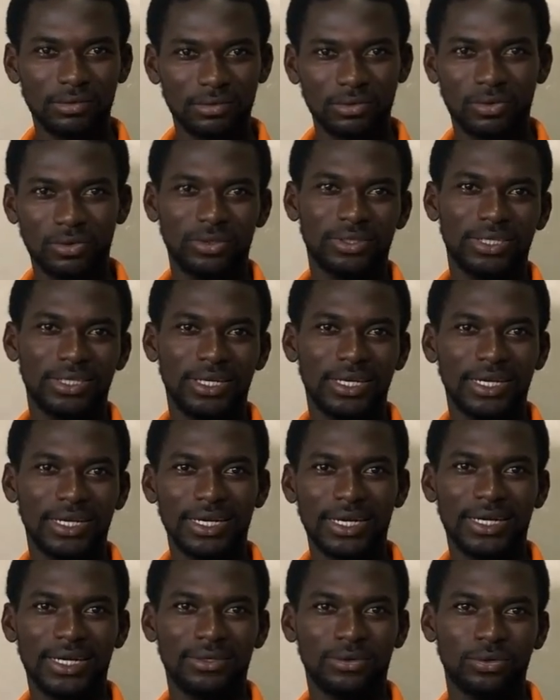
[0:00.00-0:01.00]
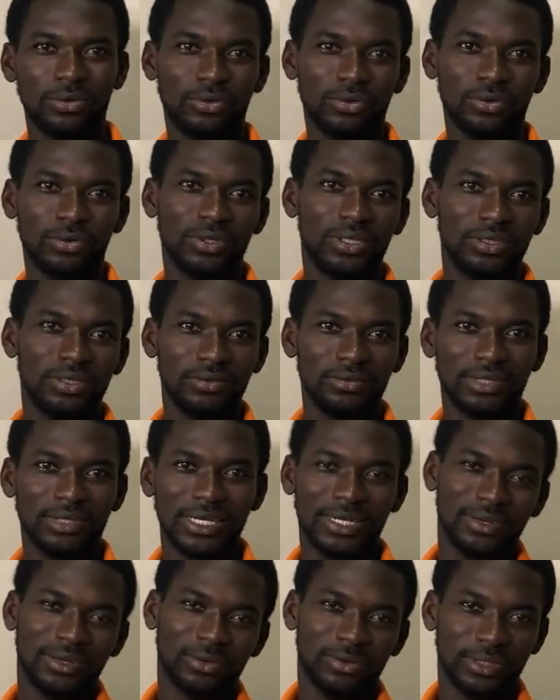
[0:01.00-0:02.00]
container that
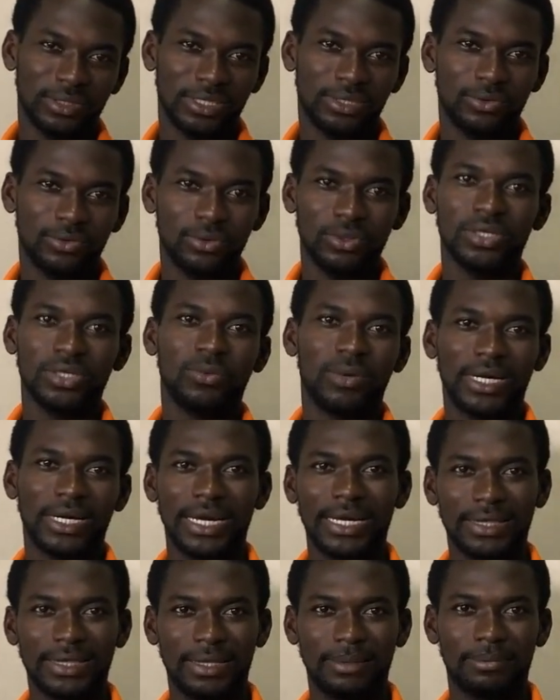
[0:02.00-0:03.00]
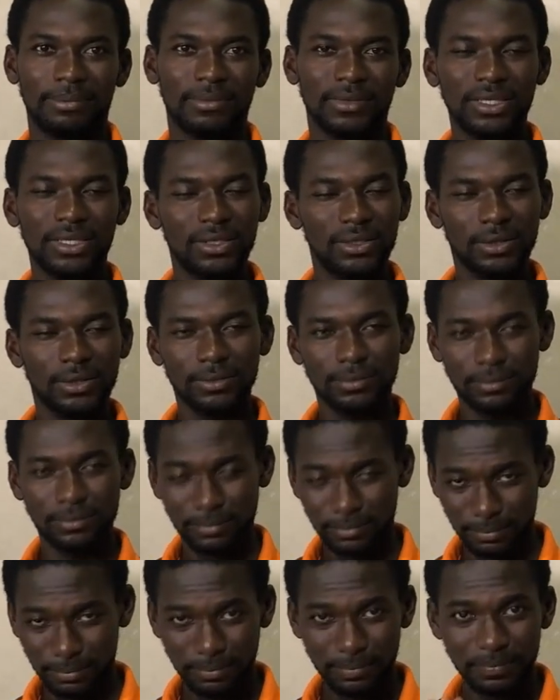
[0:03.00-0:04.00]
can contain only one item.
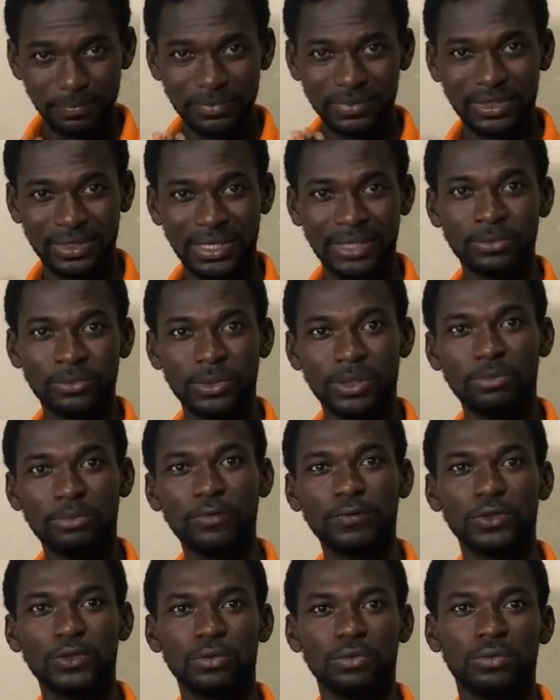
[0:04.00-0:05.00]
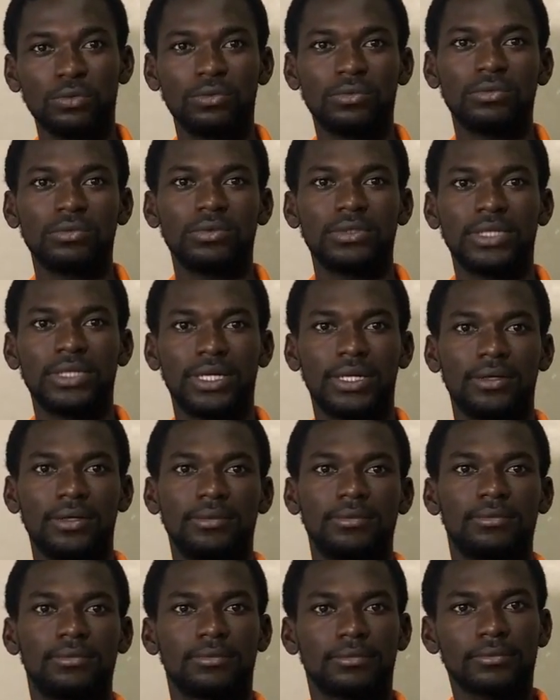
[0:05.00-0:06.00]
Then we move to the
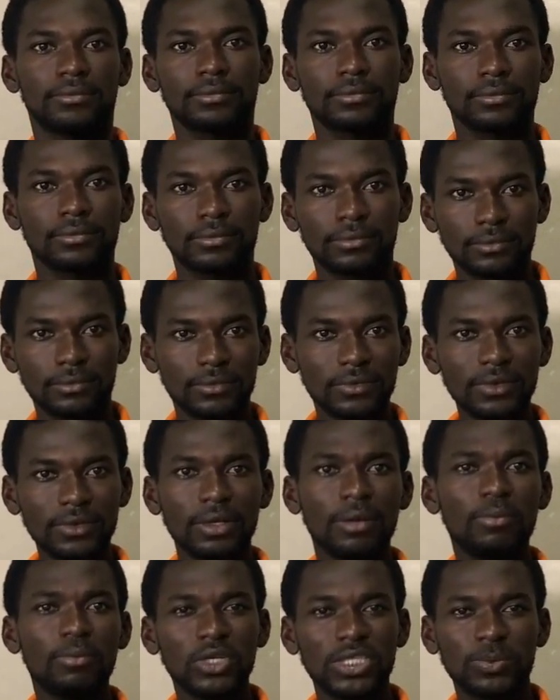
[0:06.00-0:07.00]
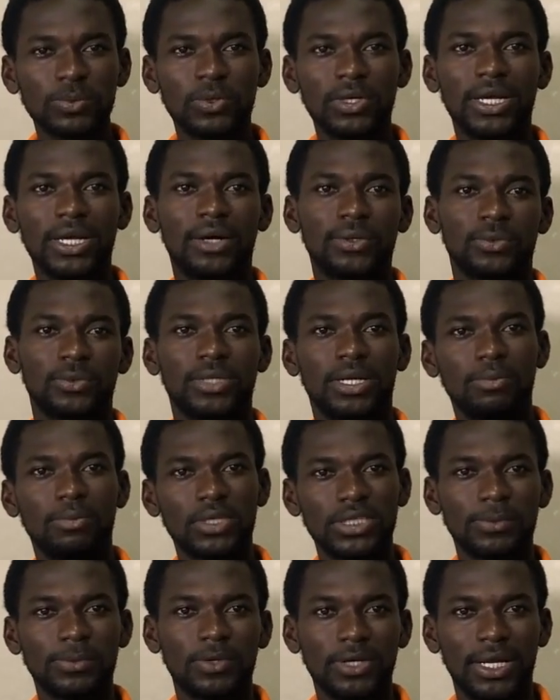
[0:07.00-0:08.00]
multiple layouts. With the
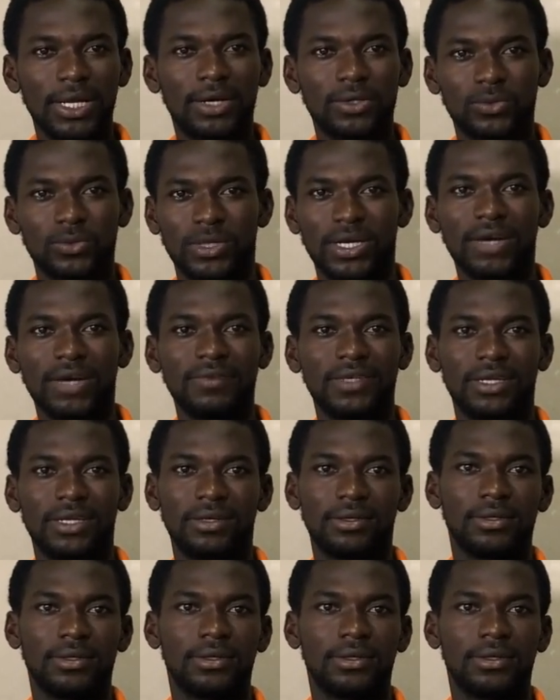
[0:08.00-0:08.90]
multiple layouts, we have the